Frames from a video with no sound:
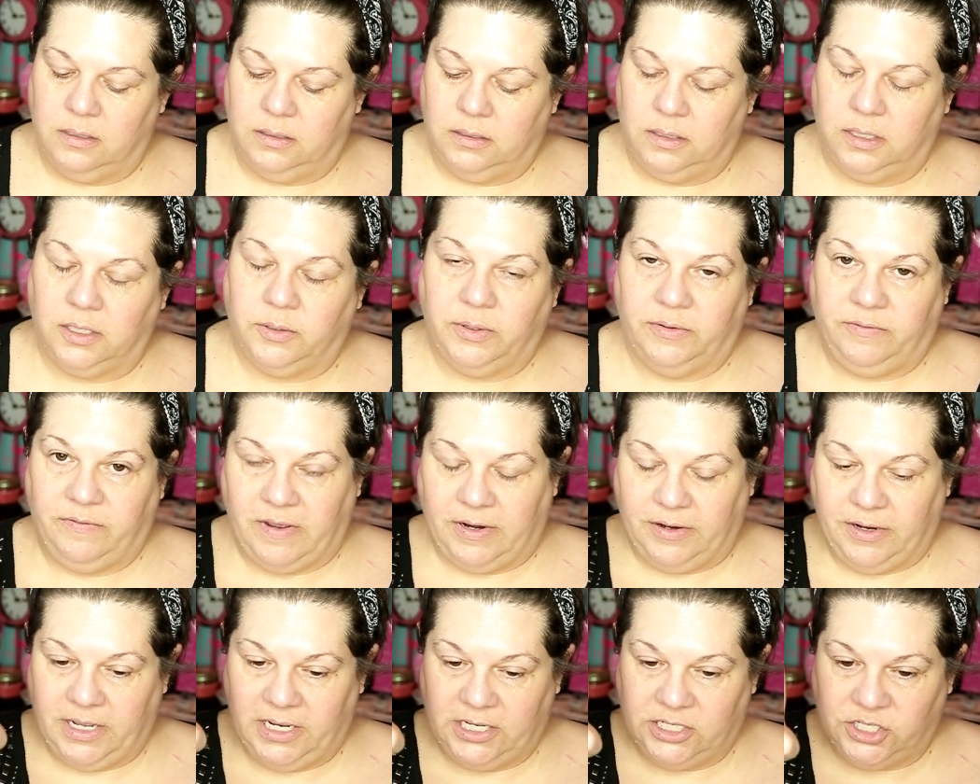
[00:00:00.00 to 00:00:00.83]
Liquid
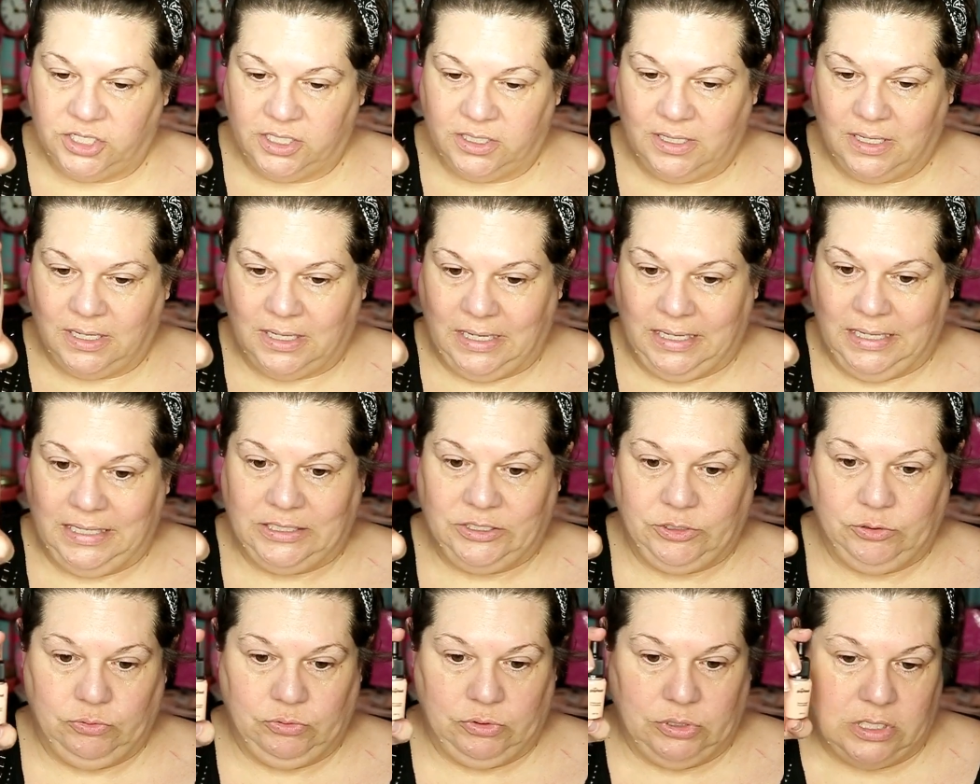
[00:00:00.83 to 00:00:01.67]
foundation. I
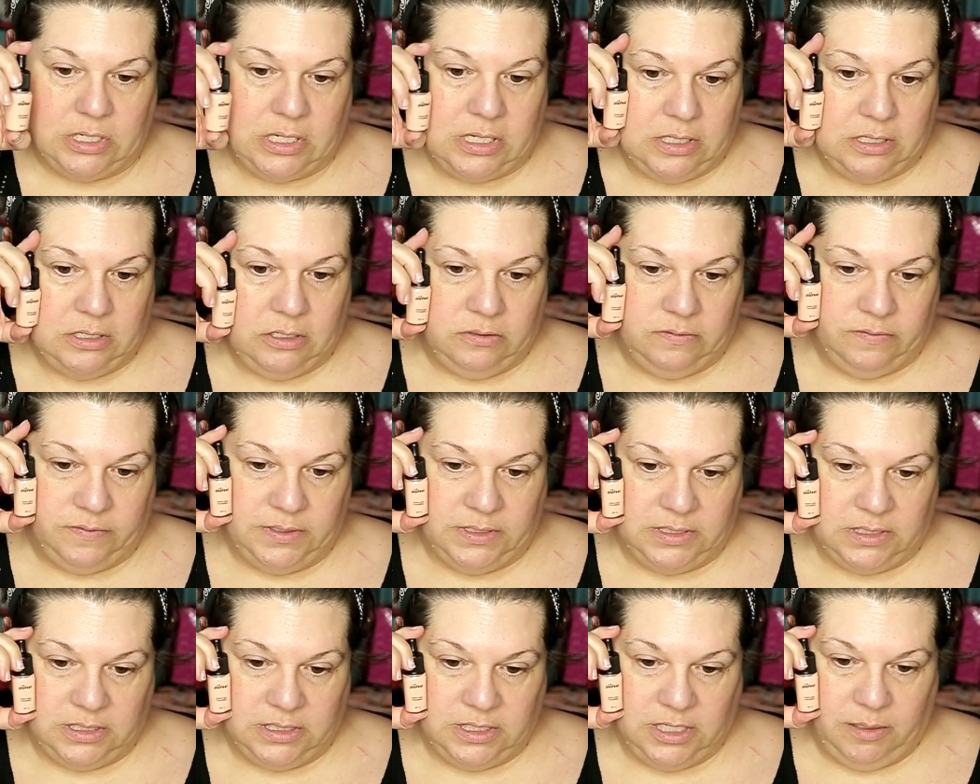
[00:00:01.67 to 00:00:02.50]
do not know if
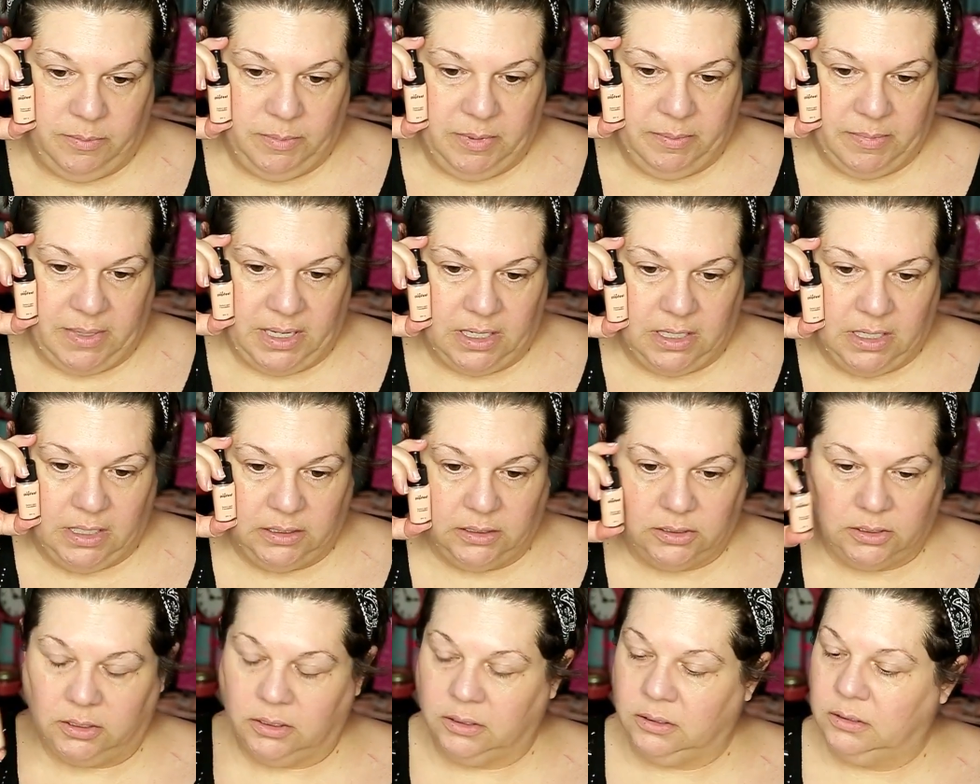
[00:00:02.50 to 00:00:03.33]
this is going to be my
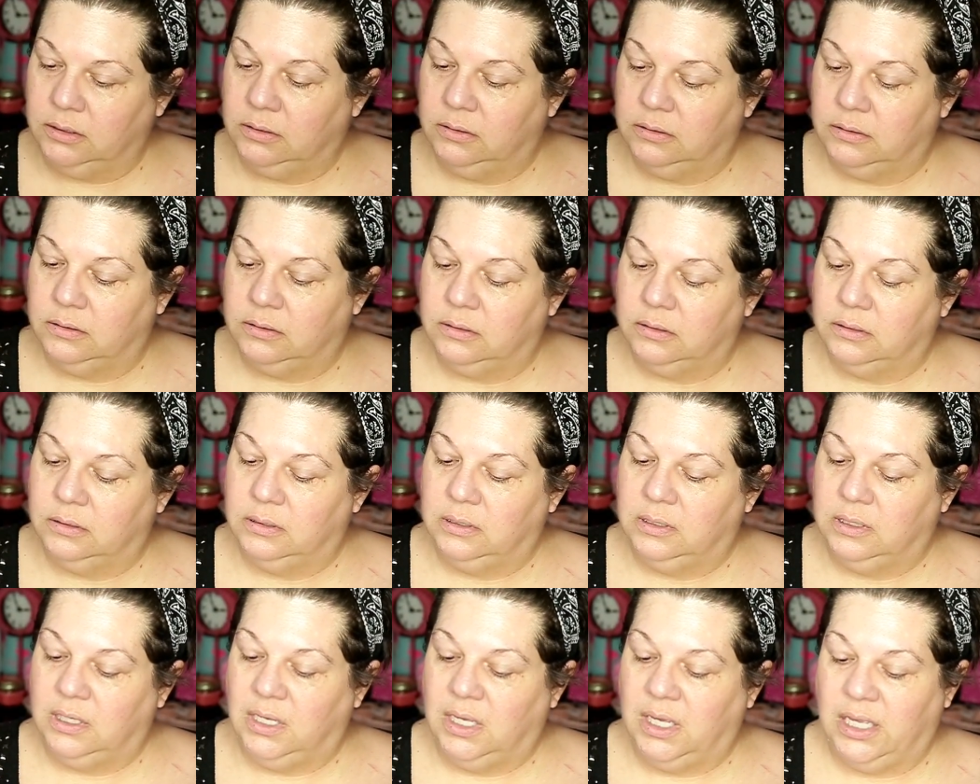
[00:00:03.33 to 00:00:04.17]
color.
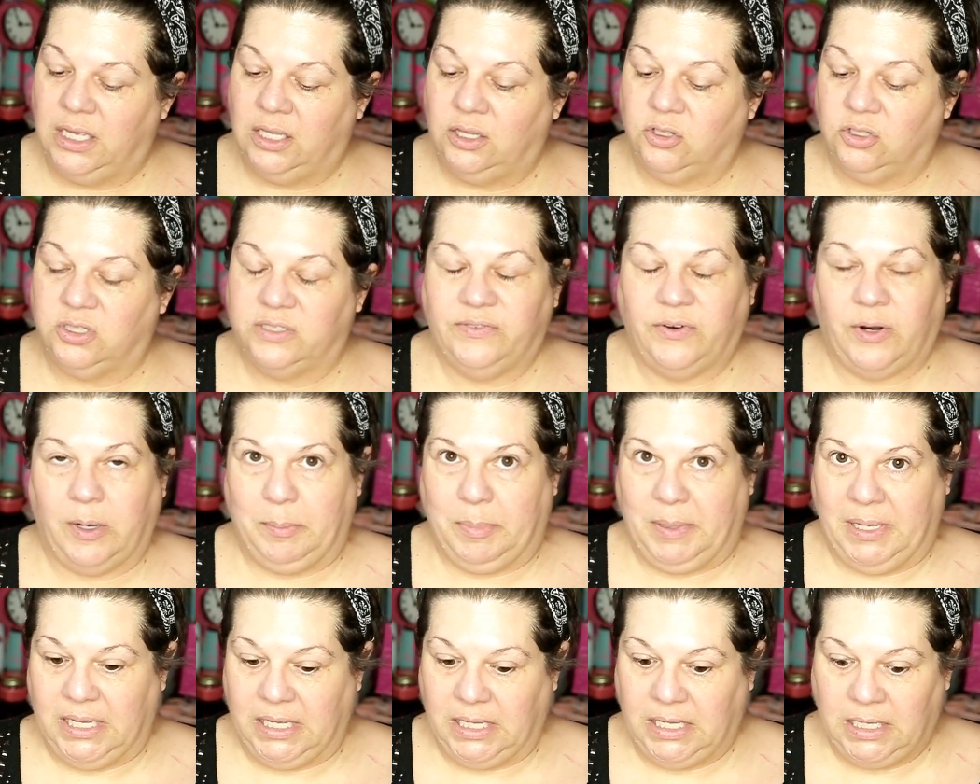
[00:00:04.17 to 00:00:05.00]
It looks very
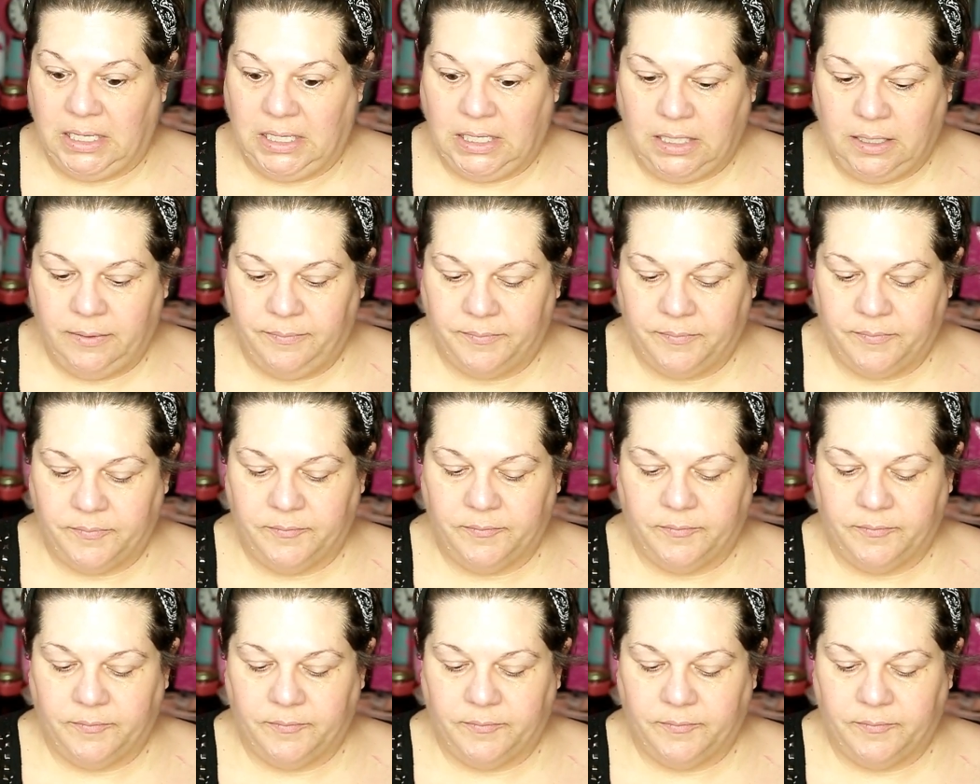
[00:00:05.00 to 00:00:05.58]
pinky.